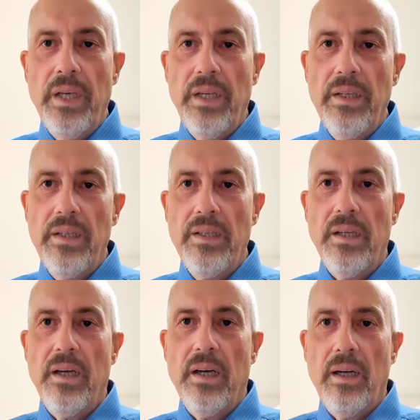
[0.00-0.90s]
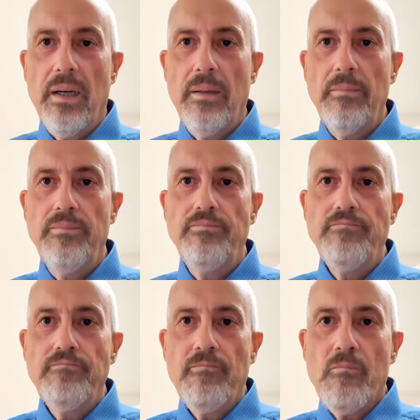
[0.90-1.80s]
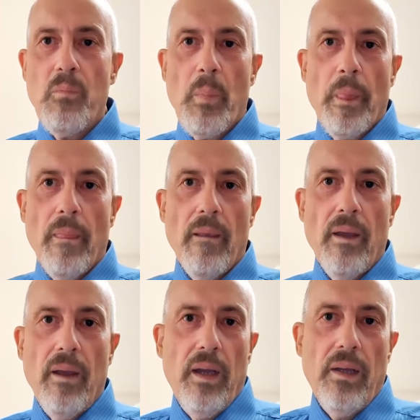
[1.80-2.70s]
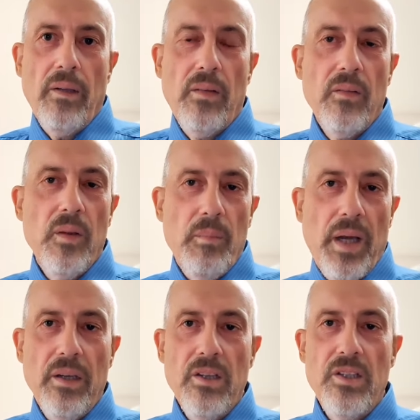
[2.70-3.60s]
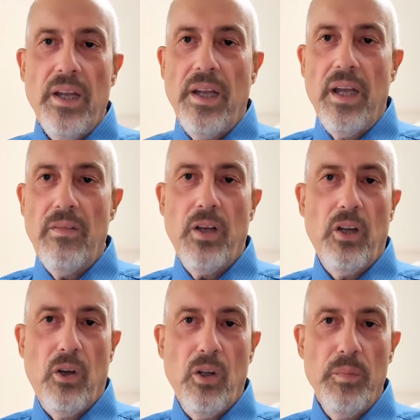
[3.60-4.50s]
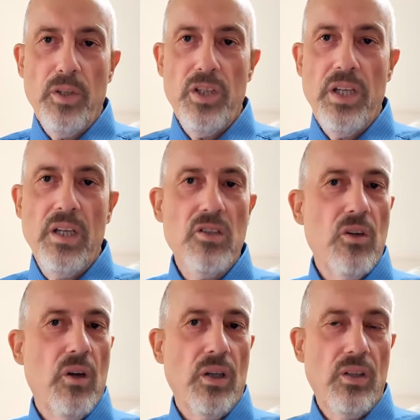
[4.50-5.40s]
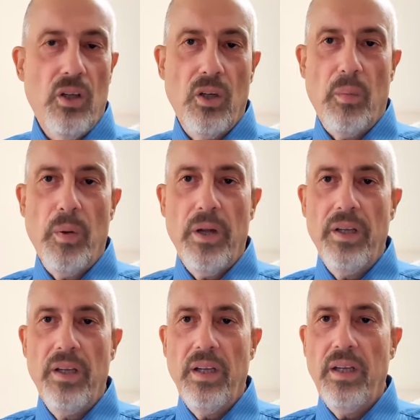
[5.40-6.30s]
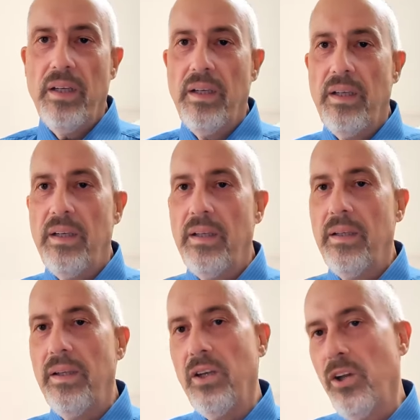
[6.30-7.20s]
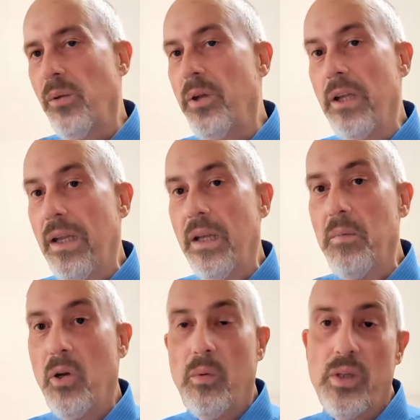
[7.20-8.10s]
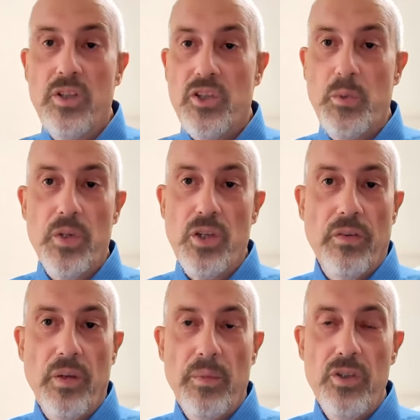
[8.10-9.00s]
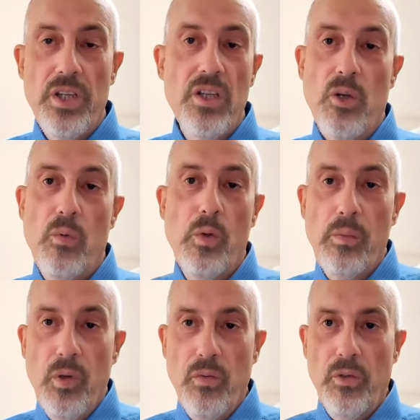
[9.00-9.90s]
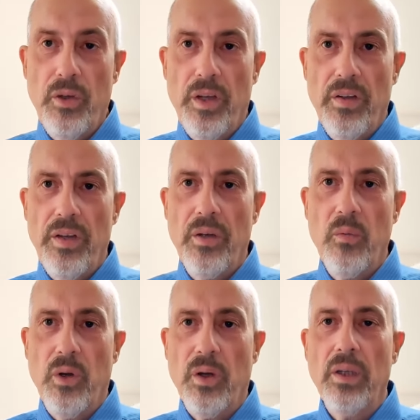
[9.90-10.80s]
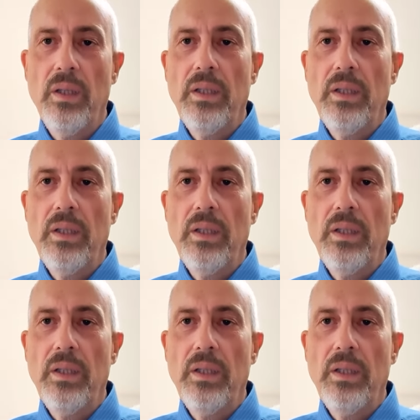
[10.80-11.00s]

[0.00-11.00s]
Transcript: and um, and the miners that have got old machines or not operating uh, economically anymore will just switch off their machines or will move to another network.